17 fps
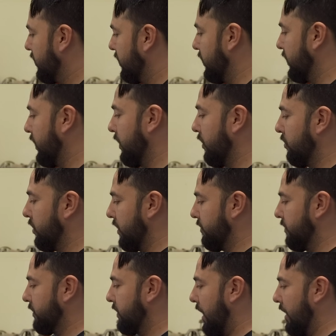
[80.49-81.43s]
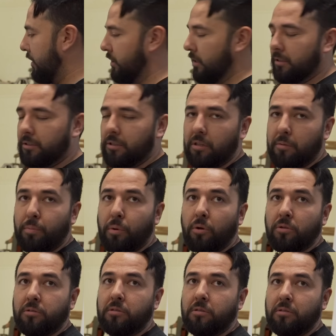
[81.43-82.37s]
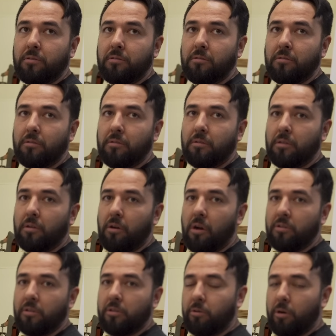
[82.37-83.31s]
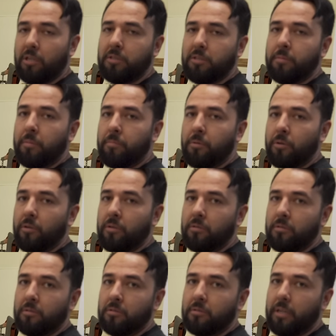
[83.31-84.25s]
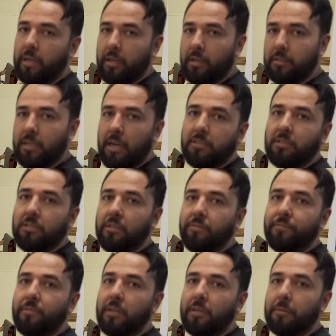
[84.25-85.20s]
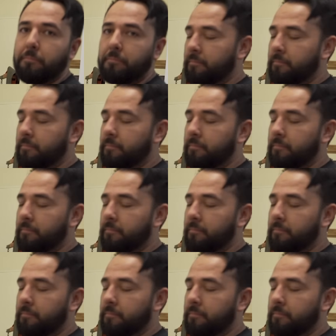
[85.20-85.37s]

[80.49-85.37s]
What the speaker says: and then it'll give us access to the bolts on the cross member that get attached to the frame.